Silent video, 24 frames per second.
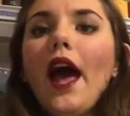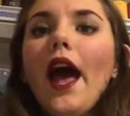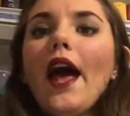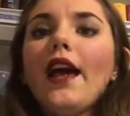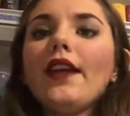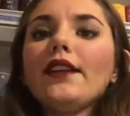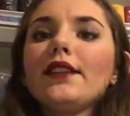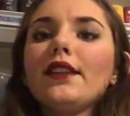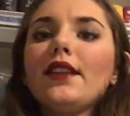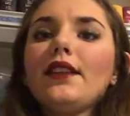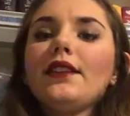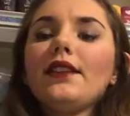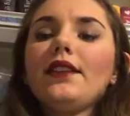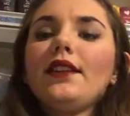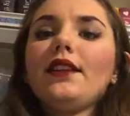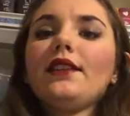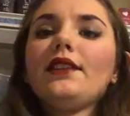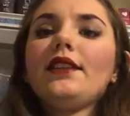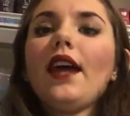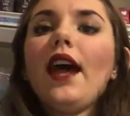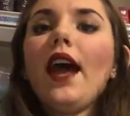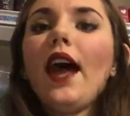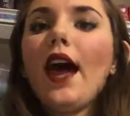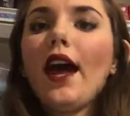As there's an
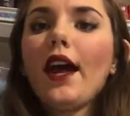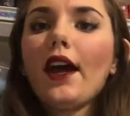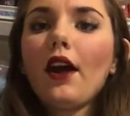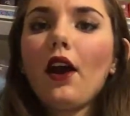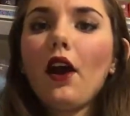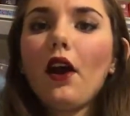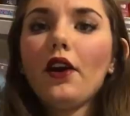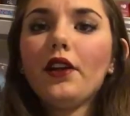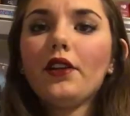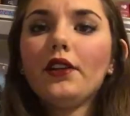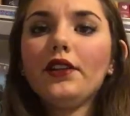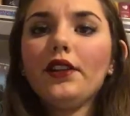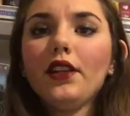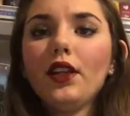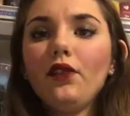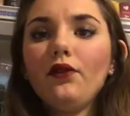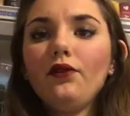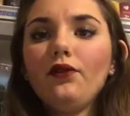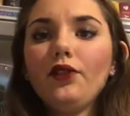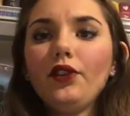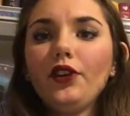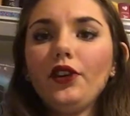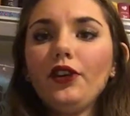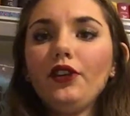attack on
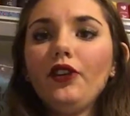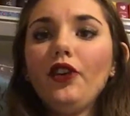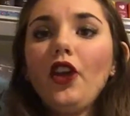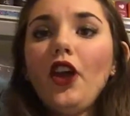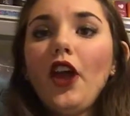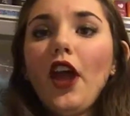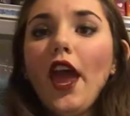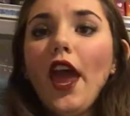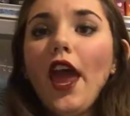Denver,